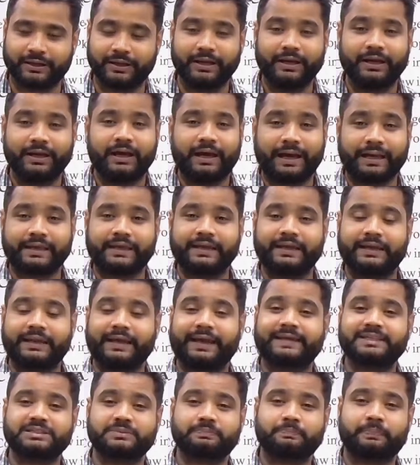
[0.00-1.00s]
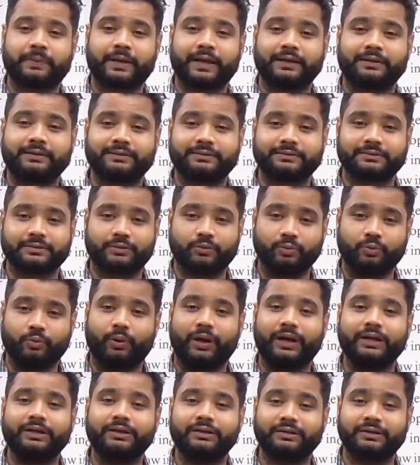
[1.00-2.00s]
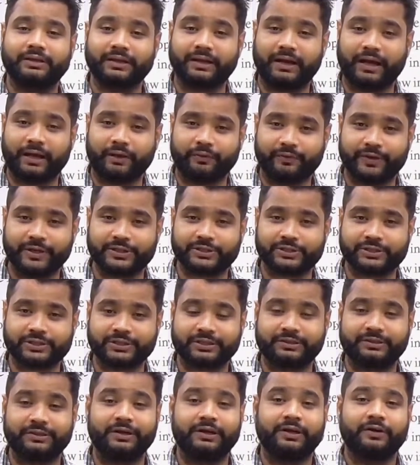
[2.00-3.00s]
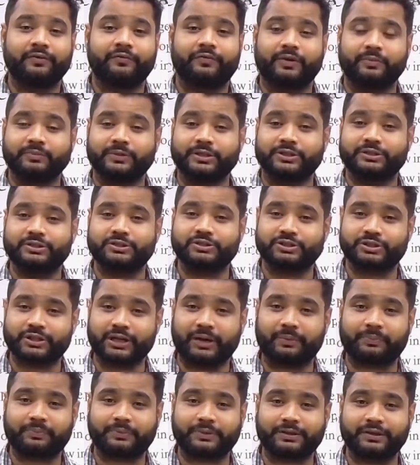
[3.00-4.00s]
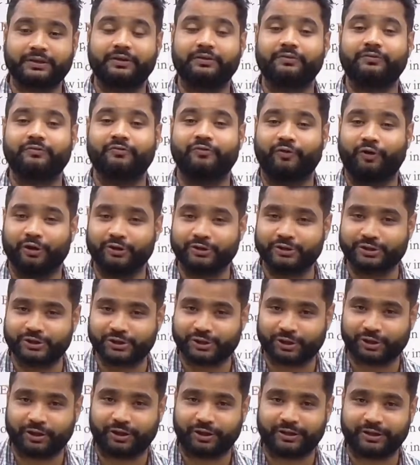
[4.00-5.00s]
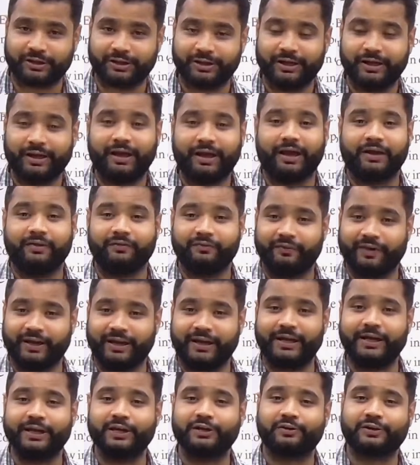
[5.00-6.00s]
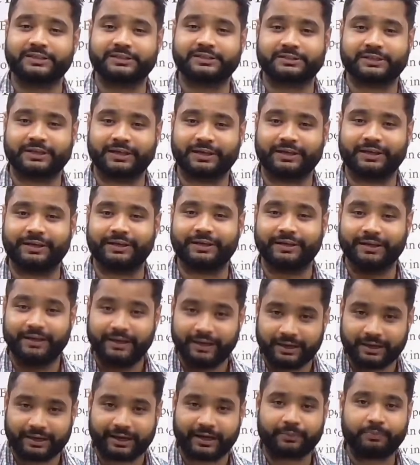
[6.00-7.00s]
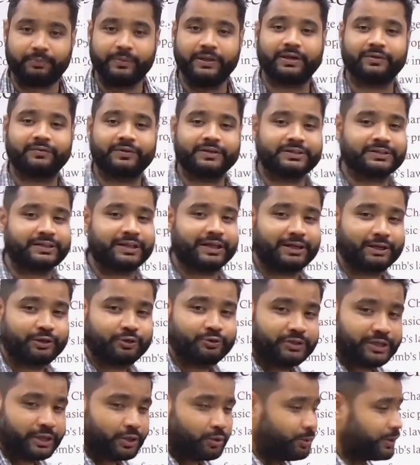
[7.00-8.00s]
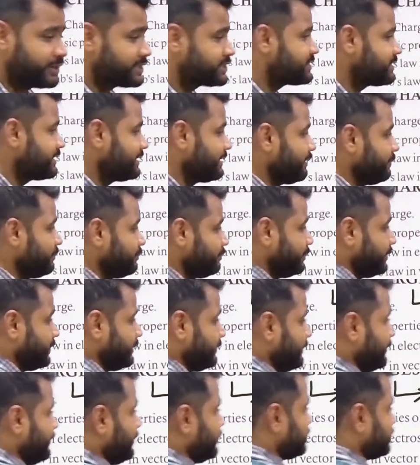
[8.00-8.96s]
I can expect one derivation from this chapter for sure. And very interestingly, let me even tell you the question number.